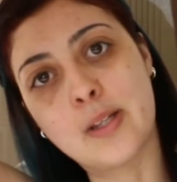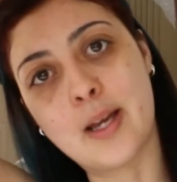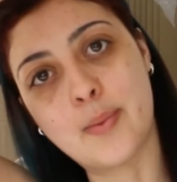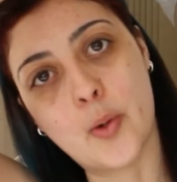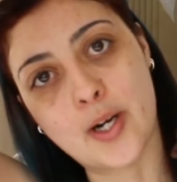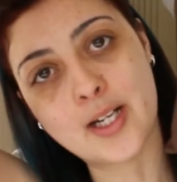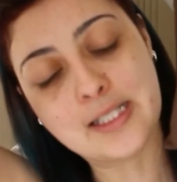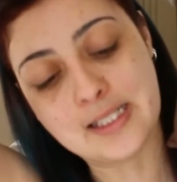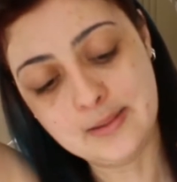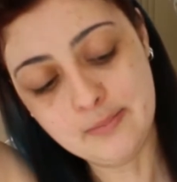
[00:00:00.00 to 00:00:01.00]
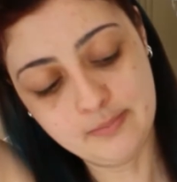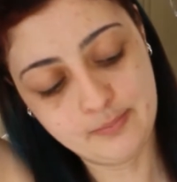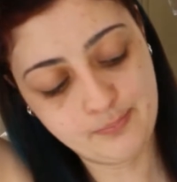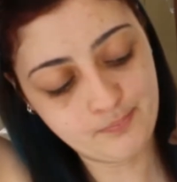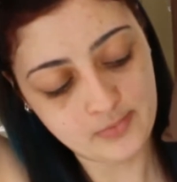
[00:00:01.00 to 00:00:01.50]
with our products in them.
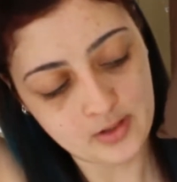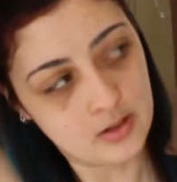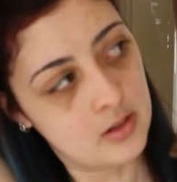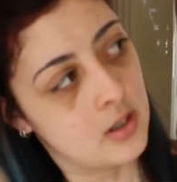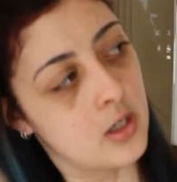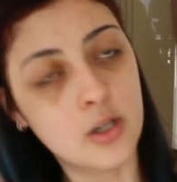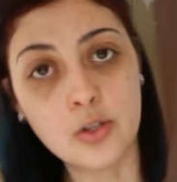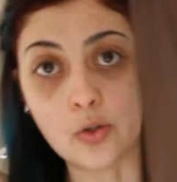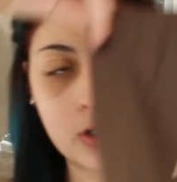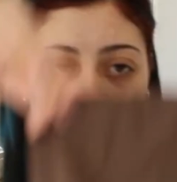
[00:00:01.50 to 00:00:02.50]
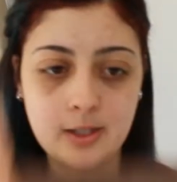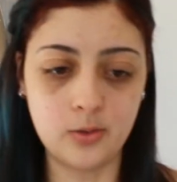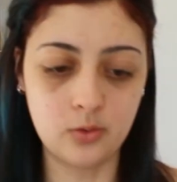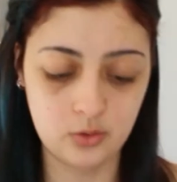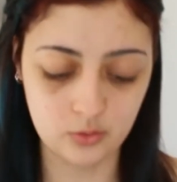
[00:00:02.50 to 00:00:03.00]
So a cute
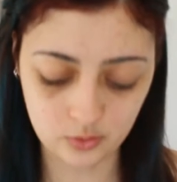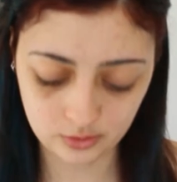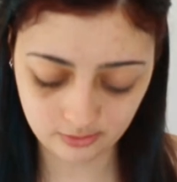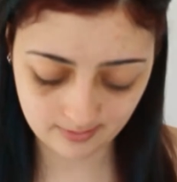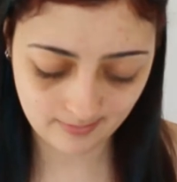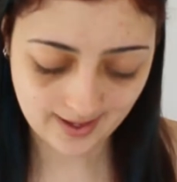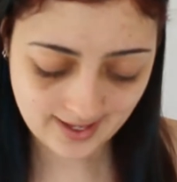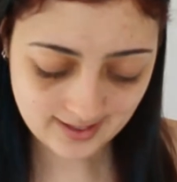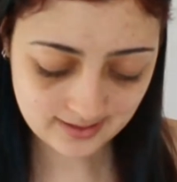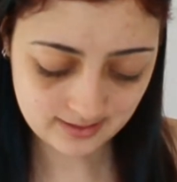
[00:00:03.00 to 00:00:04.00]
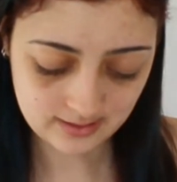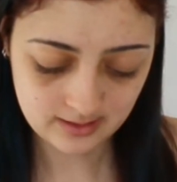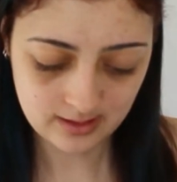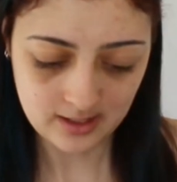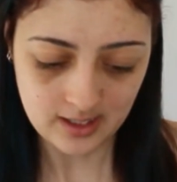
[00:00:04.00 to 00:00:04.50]
little drawstring bag.
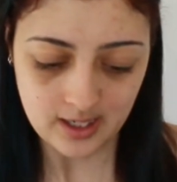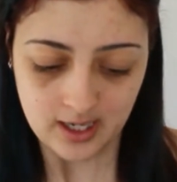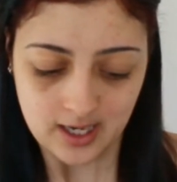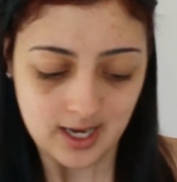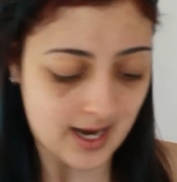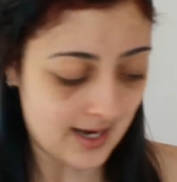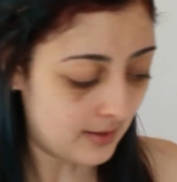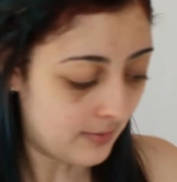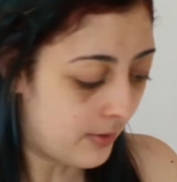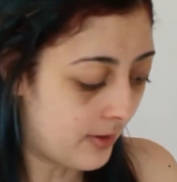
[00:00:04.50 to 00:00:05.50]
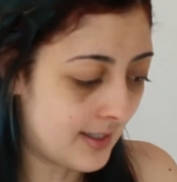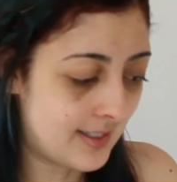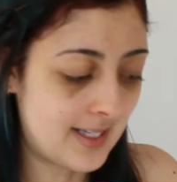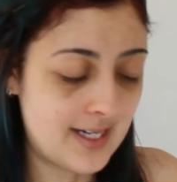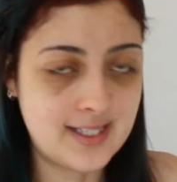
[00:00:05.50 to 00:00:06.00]
And the
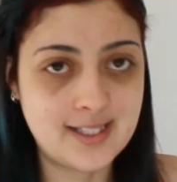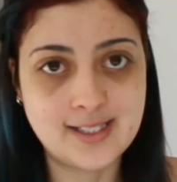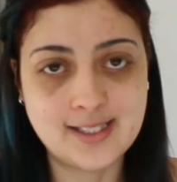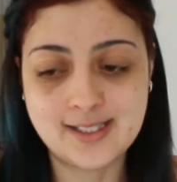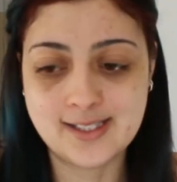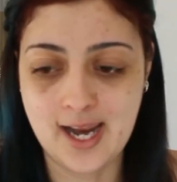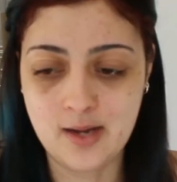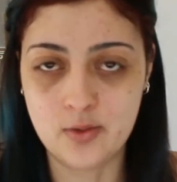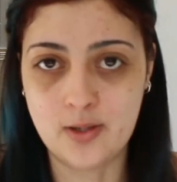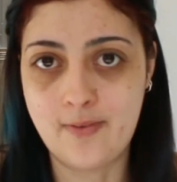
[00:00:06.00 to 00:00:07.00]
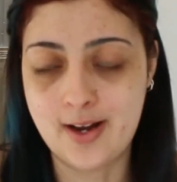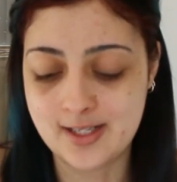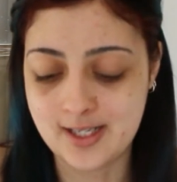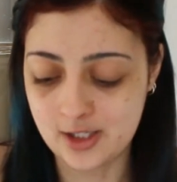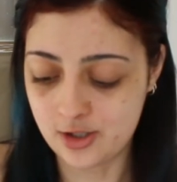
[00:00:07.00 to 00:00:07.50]
products they sent was a
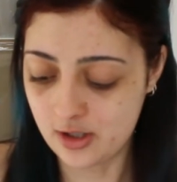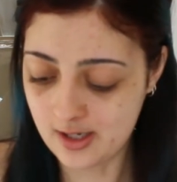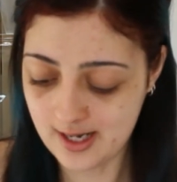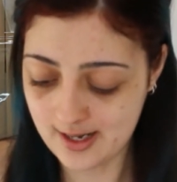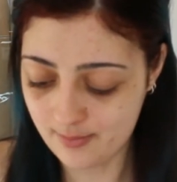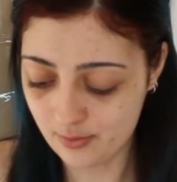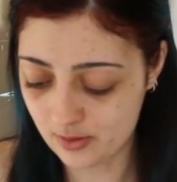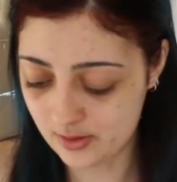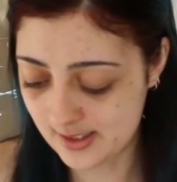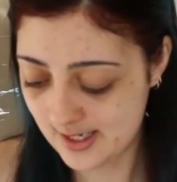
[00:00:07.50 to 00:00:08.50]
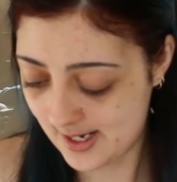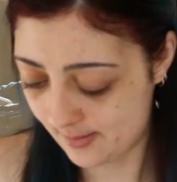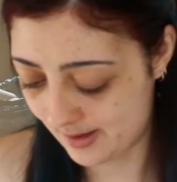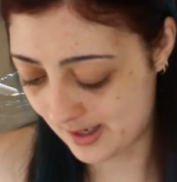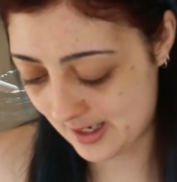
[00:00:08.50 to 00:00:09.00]
foundation, a bronzer and
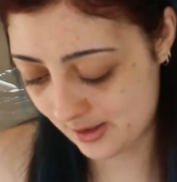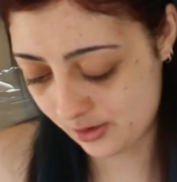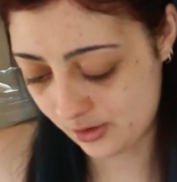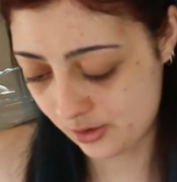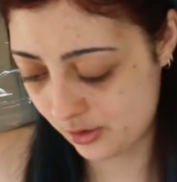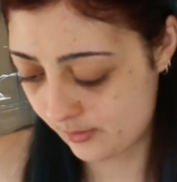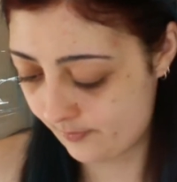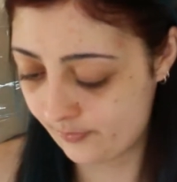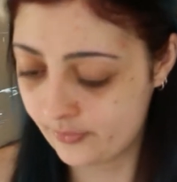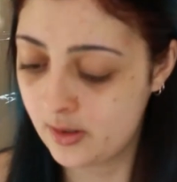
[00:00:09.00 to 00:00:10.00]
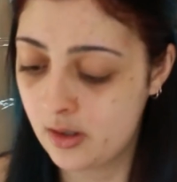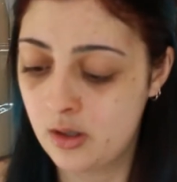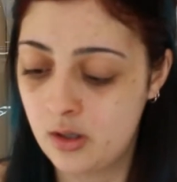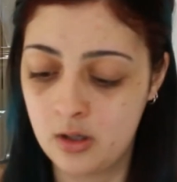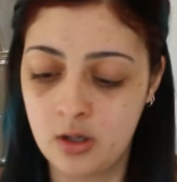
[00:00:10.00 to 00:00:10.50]
a blush.
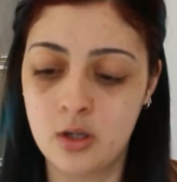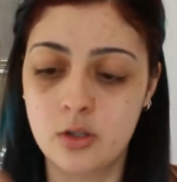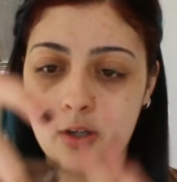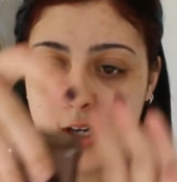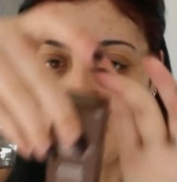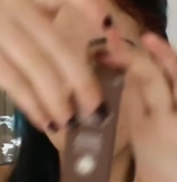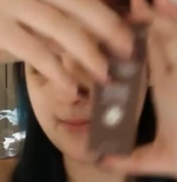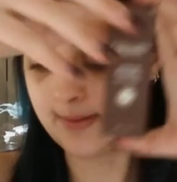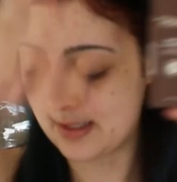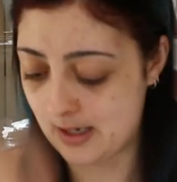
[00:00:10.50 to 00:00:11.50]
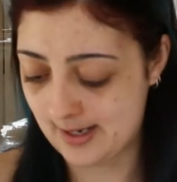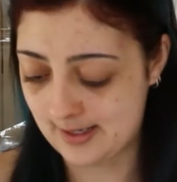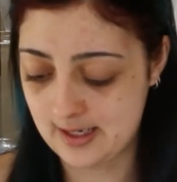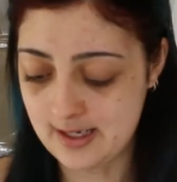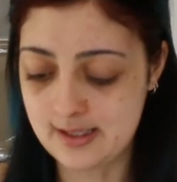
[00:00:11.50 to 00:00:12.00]
So it comes
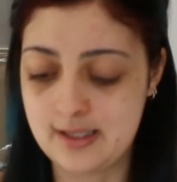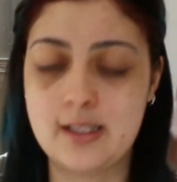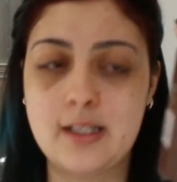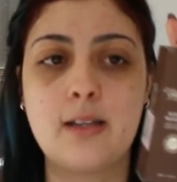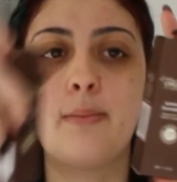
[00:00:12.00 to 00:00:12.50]
like this. This is the